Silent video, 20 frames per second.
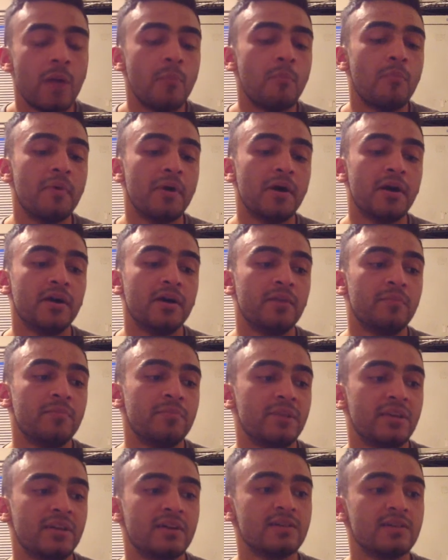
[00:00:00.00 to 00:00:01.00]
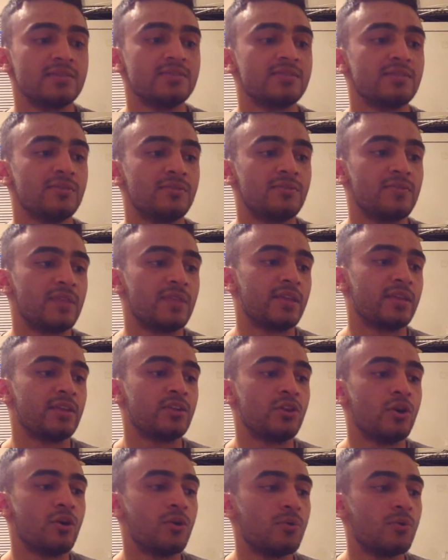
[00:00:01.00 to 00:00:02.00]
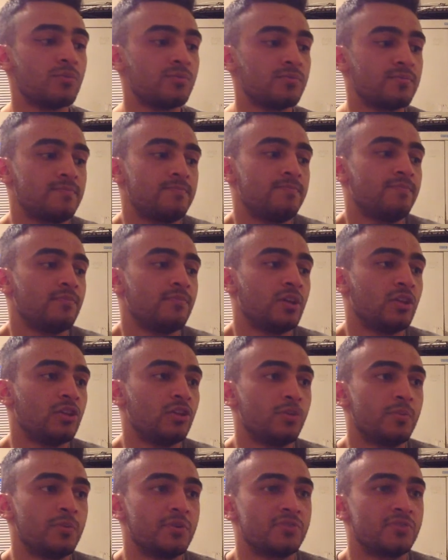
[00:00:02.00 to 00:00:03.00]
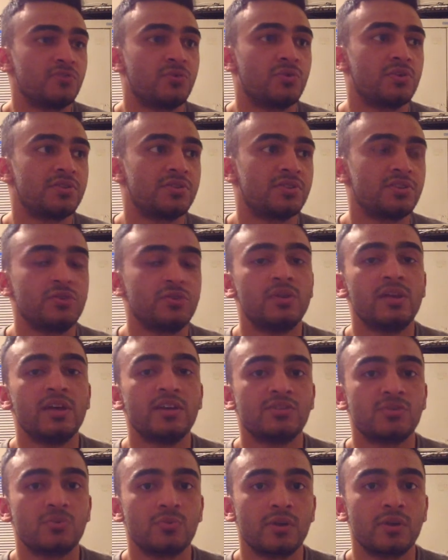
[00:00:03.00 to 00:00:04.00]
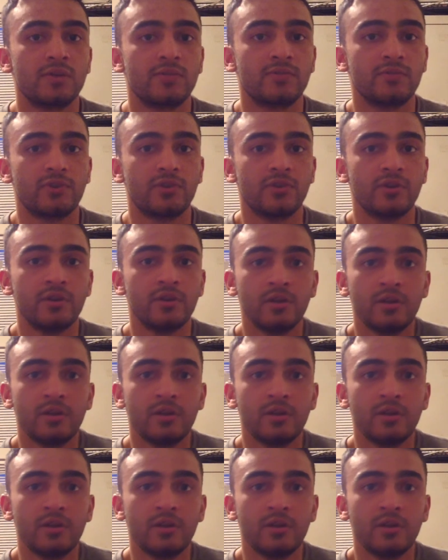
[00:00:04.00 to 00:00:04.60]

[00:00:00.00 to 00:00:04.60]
But because of a little bit of soreness in your legs or whatever,